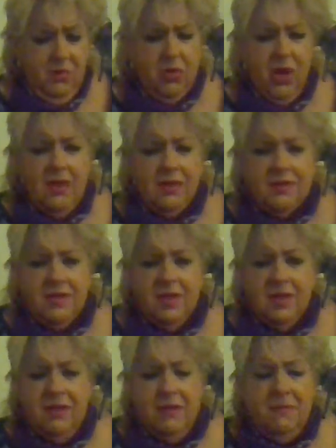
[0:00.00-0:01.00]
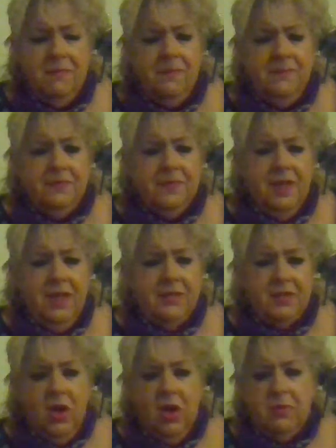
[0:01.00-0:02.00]
Prilosec. It's
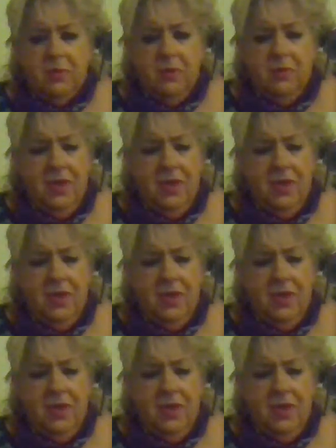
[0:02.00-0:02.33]
a heartburn